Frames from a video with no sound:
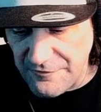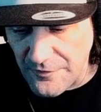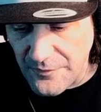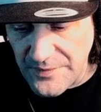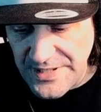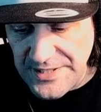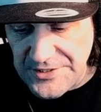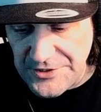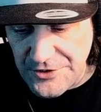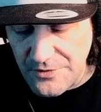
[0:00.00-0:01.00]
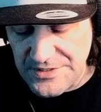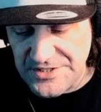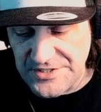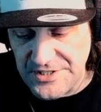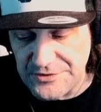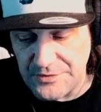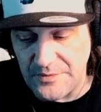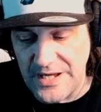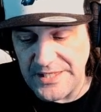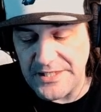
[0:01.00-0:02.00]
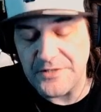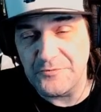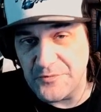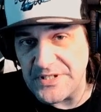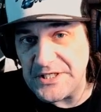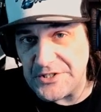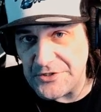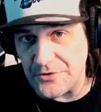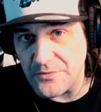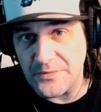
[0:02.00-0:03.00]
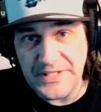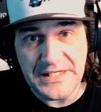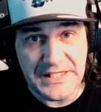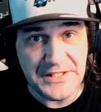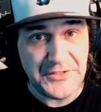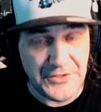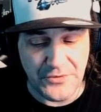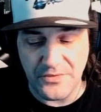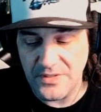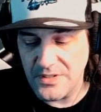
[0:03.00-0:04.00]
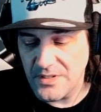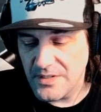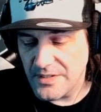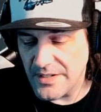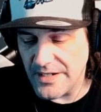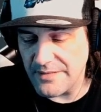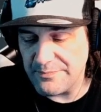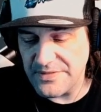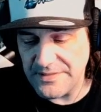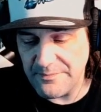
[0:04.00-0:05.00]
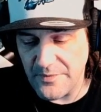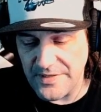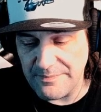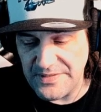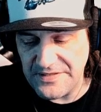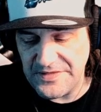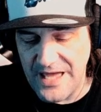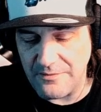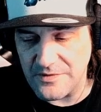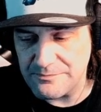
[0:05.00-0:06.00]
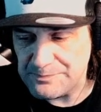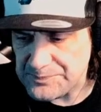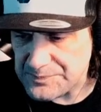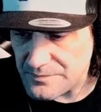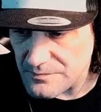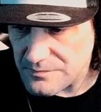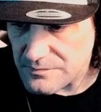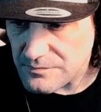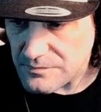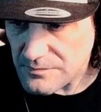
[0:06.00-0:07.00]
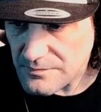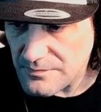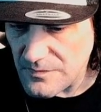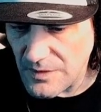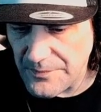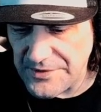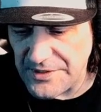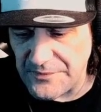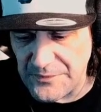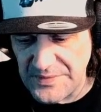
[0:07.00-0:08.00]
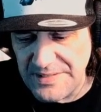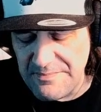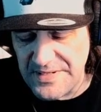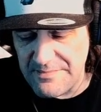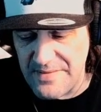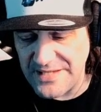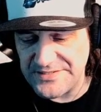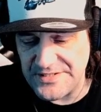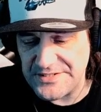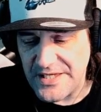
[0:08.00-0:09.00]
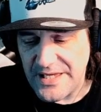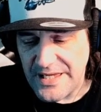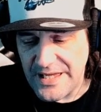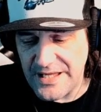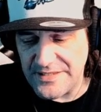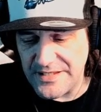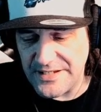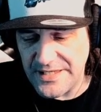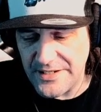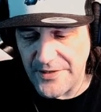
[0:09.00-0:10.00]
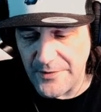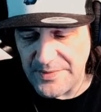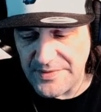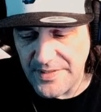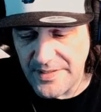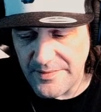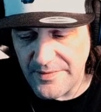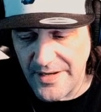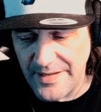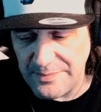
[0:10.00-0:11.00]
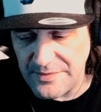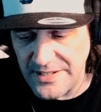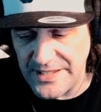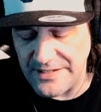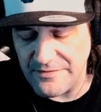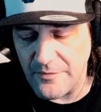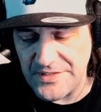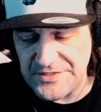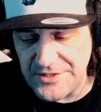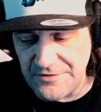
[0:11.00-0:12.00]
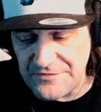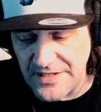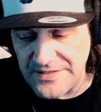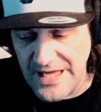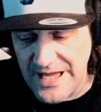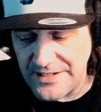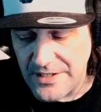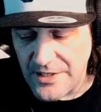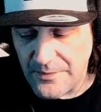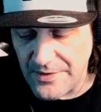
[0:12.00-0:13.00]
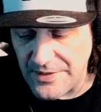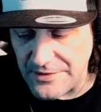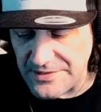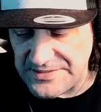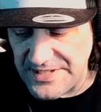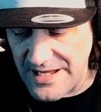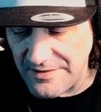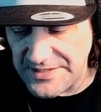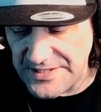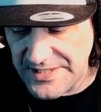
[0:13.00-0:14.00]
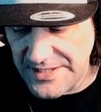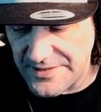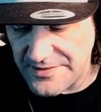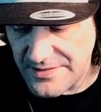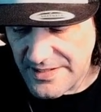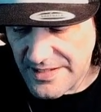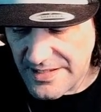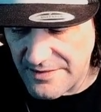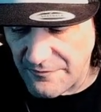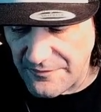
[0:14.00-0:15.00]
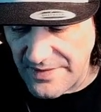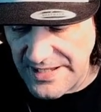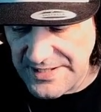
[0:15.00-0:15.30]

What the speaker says: for ReQ, which is this one right here. ReQ, Re-EQ. We're going to pick that one. We're going to re-minimize this. And then hit Open Plugin. Once you've done that, we're going to look down here. And right